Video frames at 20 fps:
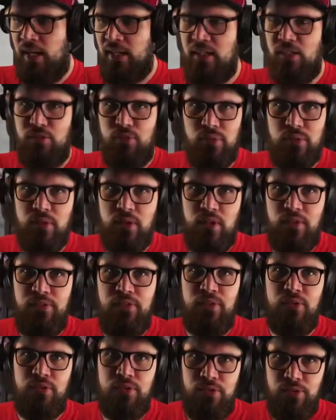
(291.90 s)
And this will cost
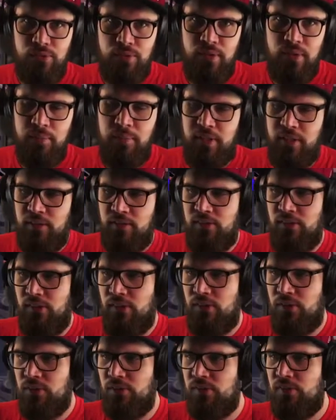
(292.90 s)
you 2 hermetic
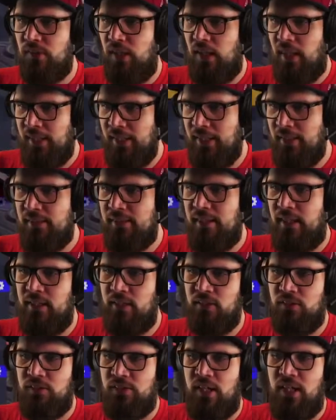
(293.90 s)
seals, 80
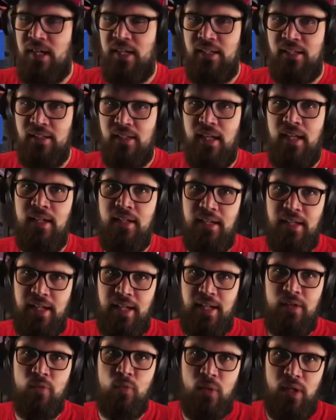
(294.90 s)
dioxide and
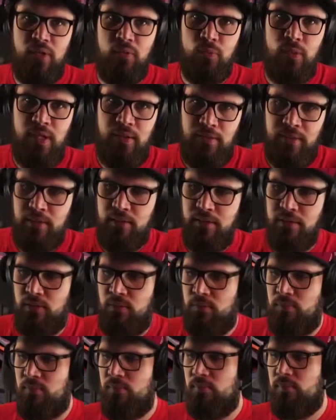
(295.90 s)
again 1 wiring
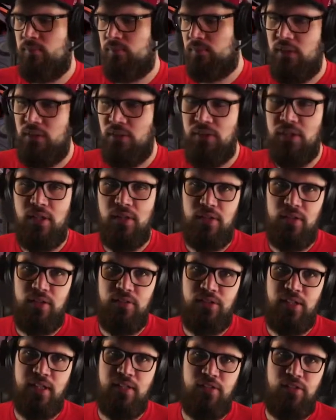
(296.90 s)
loom. You'll
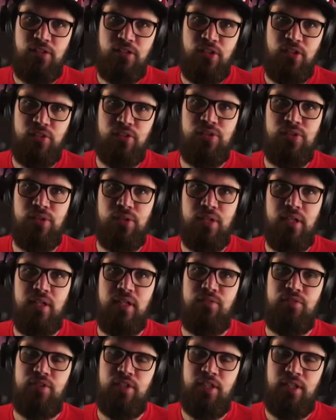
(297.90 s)
notice that these shields do not
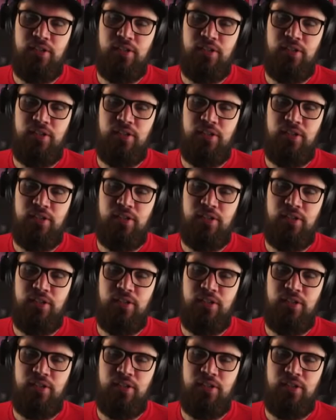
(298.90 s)
have an